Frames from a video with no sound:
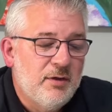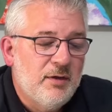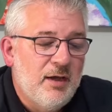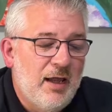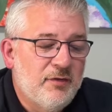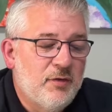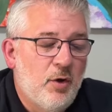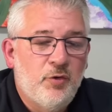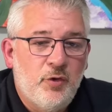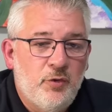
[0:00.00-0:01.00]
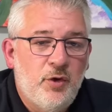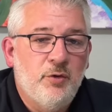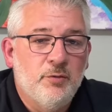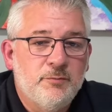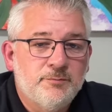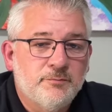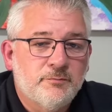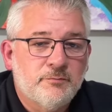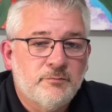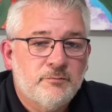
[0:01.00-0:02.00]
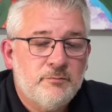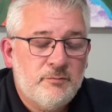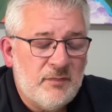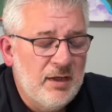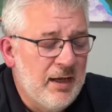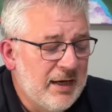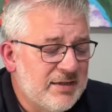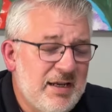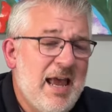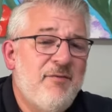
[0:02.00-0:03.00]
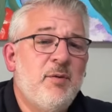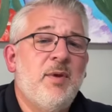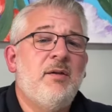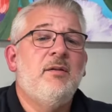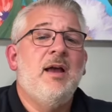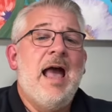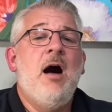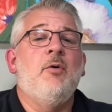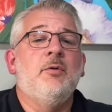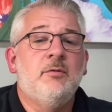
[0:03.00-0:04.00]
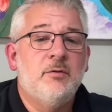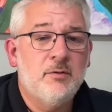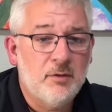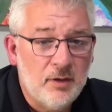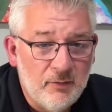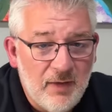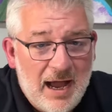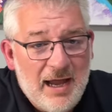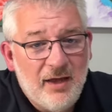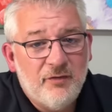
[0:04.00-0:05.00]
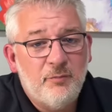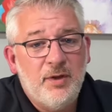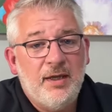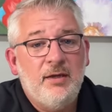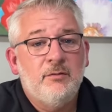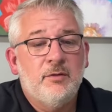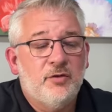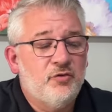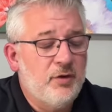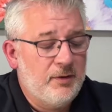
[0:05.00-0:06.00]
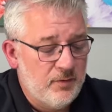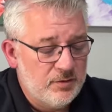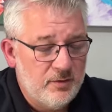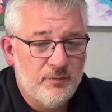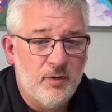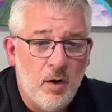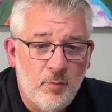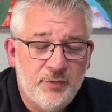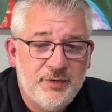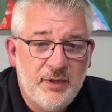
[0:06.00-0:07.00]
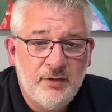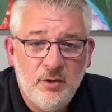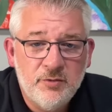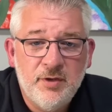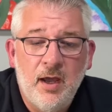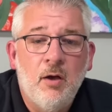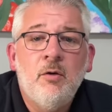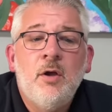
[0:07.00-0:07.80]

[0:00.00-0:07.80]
as those who do. And like I said, having been out of the IFB, the extreme version, for almost 10 years now,